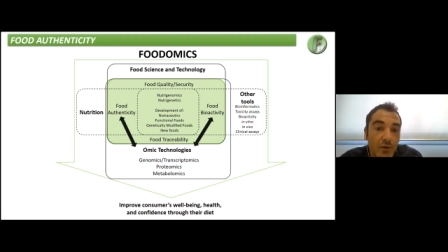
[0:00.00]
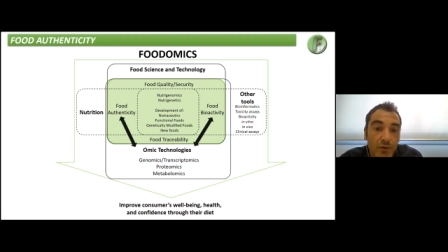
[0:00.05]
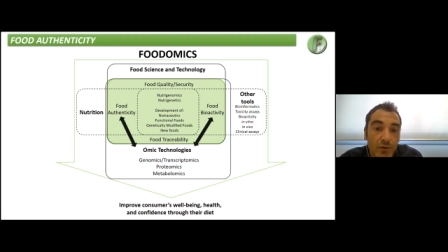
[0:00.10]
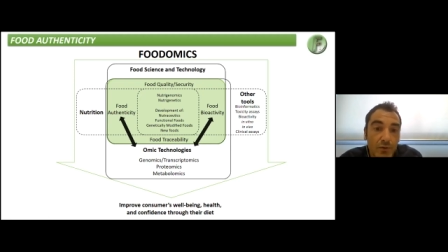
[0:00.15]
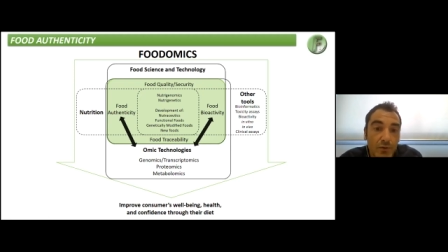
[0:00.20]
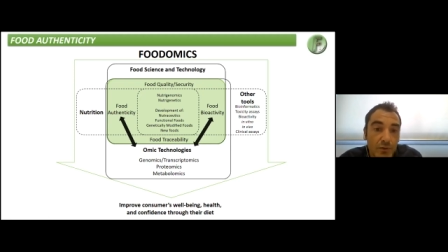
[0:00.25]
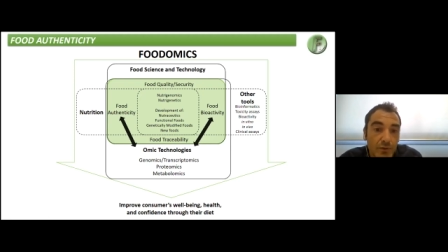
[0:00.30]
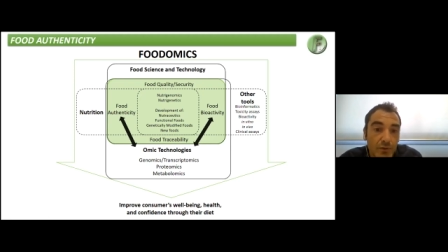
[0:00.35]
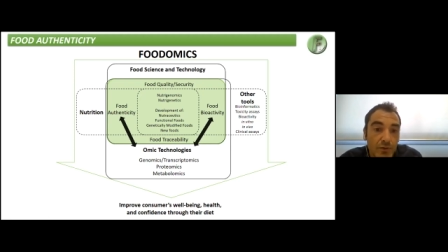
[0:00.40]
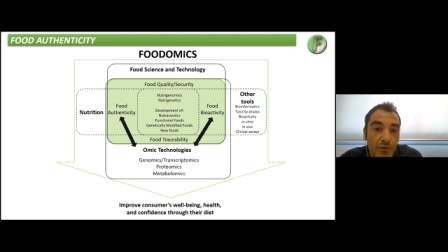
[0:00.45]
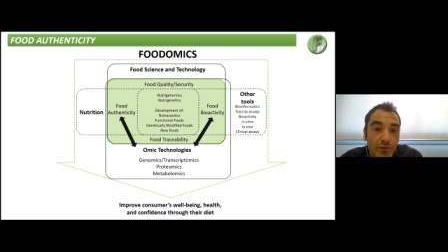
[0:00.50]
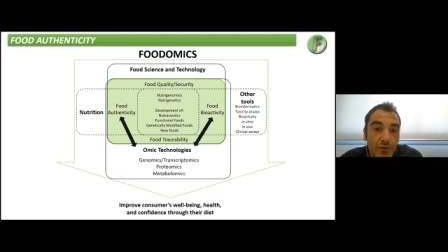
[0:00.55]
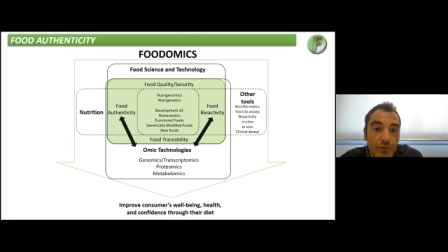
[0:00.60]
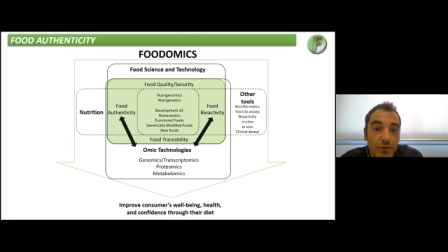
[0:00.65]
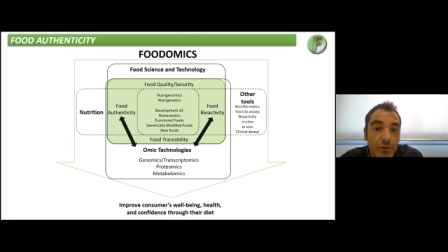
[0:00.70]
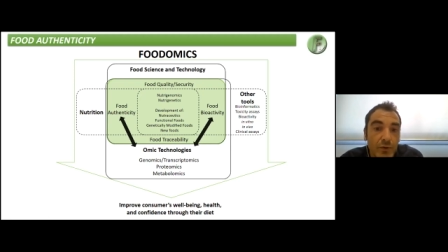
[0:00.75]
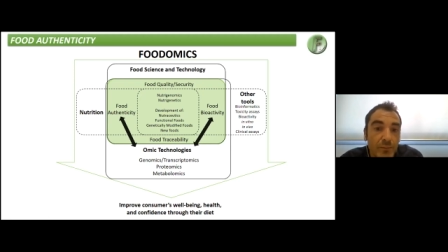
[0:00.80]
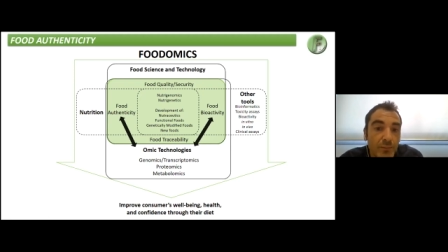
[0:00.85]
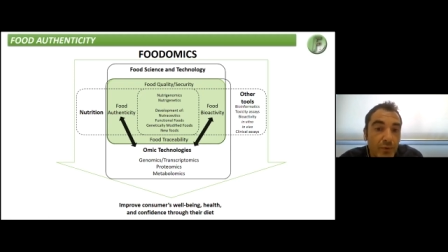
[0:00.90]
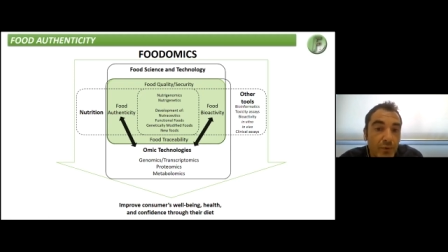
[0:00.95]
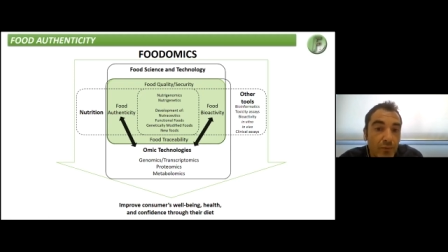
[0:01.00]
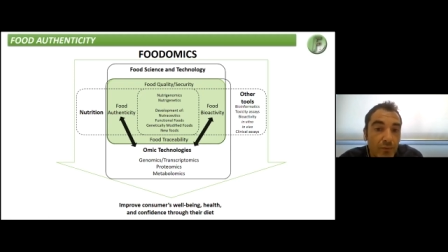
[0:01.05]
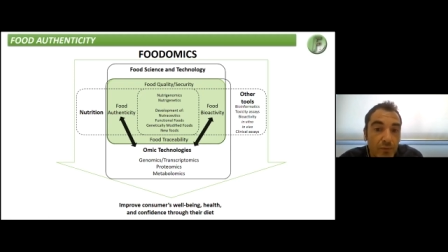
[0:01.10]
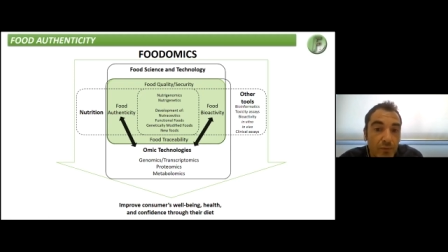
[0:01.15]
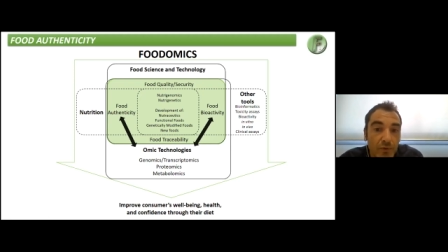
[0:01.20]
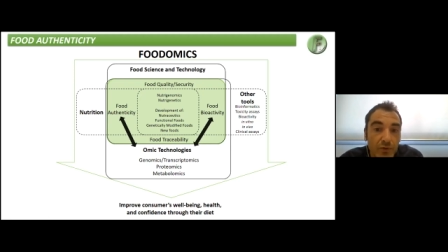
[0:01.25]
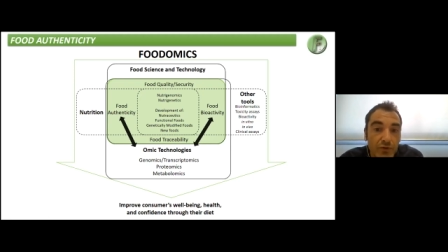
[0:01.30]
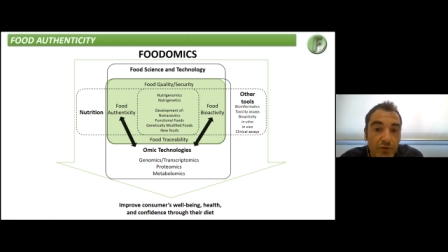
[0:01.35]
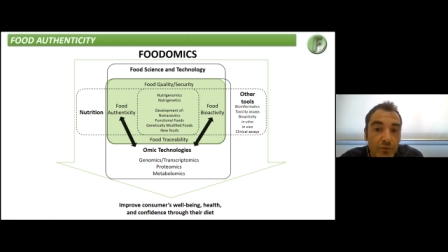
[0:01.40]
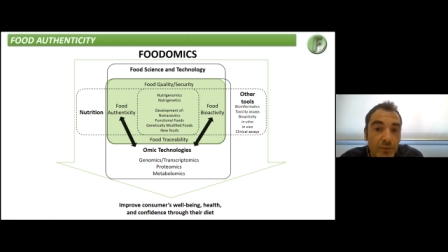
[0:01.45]
all to
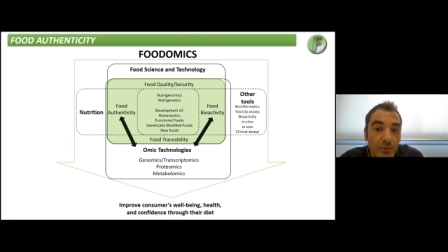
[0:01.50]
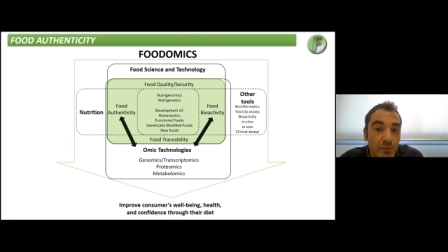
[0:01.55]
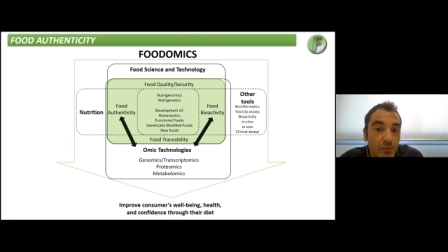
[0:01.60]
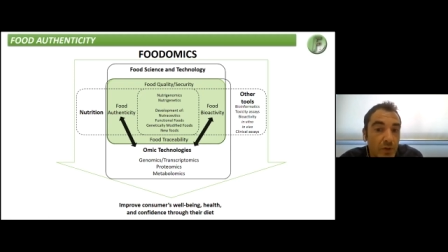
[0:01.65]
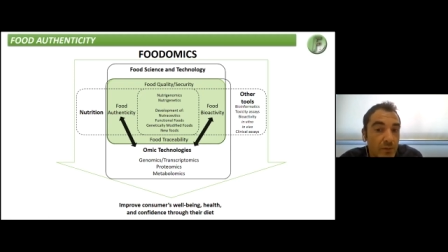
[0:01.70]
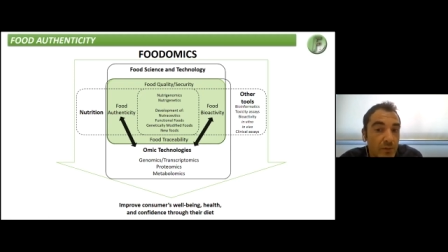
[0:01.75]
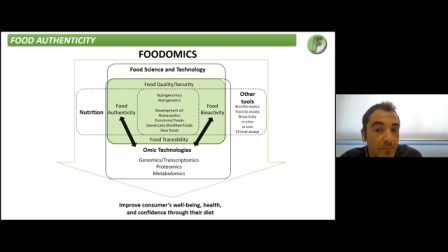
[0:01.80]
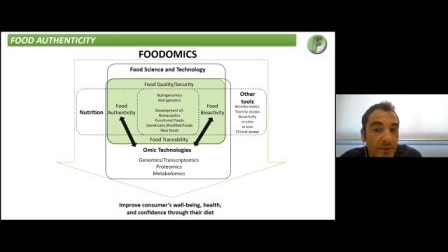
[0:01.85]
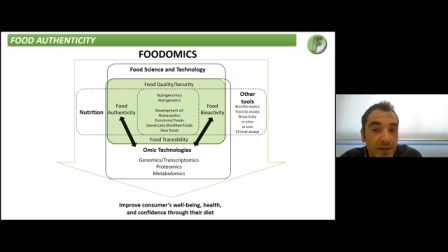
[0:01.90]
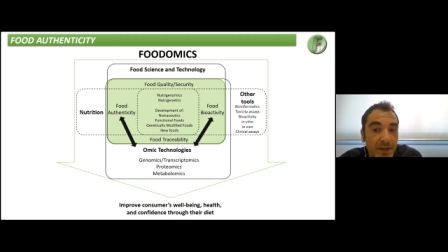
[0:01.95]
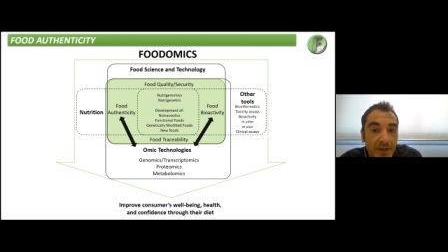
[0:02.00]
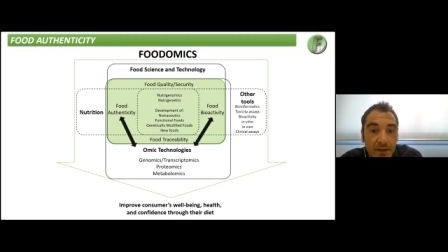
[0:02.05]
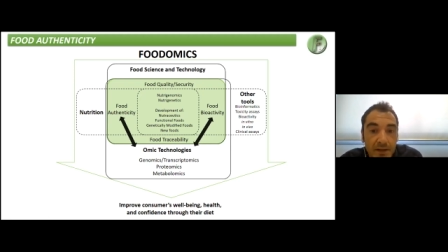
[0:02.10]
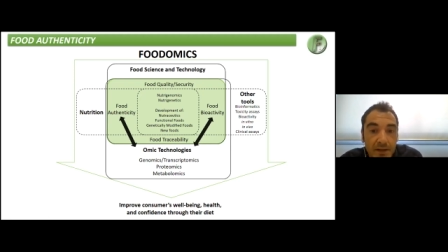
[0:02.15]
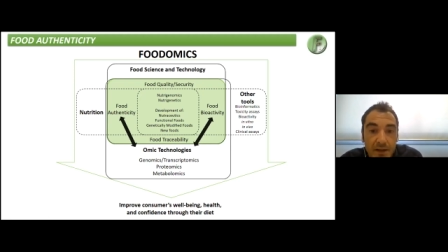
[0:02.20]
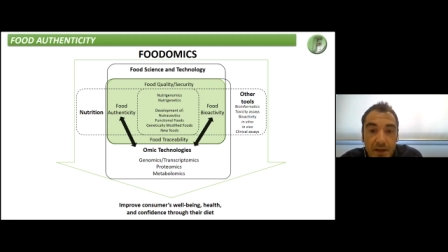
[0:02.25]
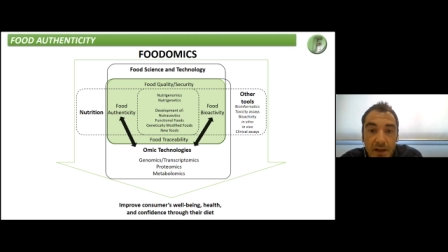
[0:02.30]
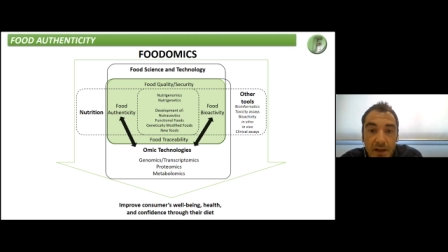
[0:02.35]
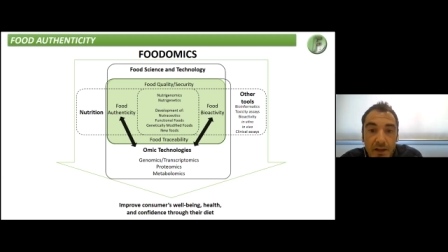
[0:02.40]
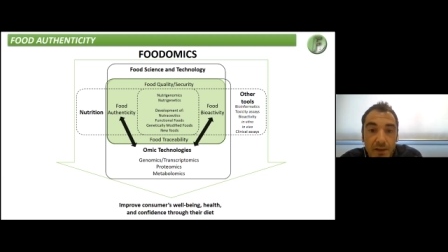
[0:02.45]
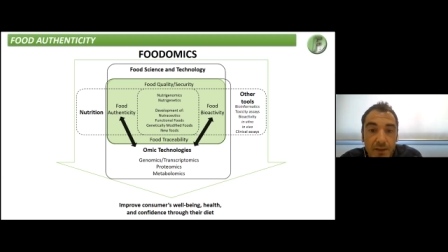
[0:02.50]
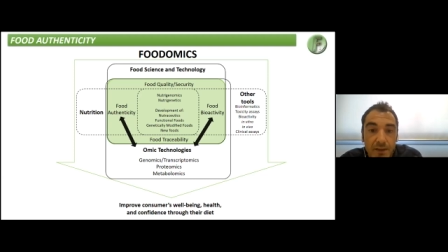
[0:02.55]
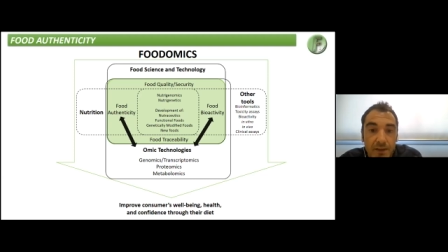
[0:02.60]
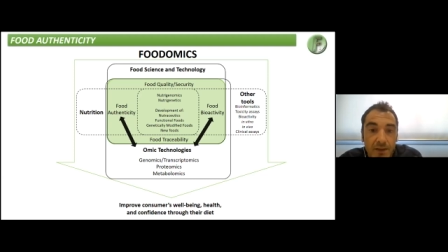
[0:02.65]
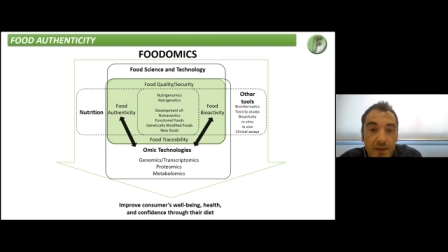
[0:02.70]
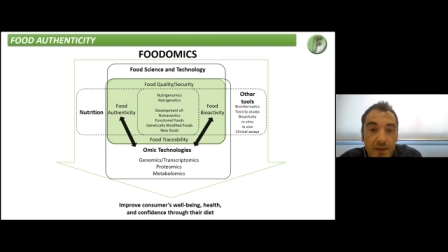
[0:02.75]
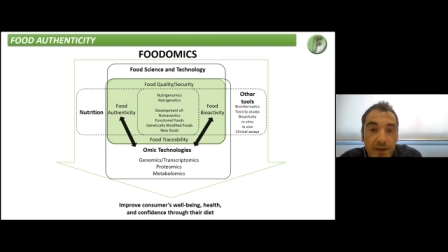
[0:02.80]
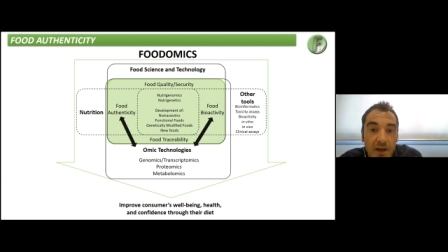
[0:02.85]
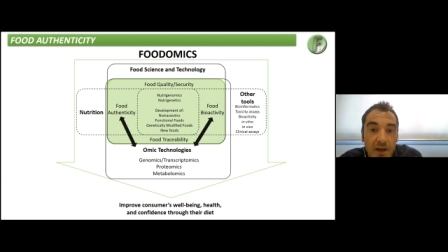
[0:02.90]
improve consumer well-being, health,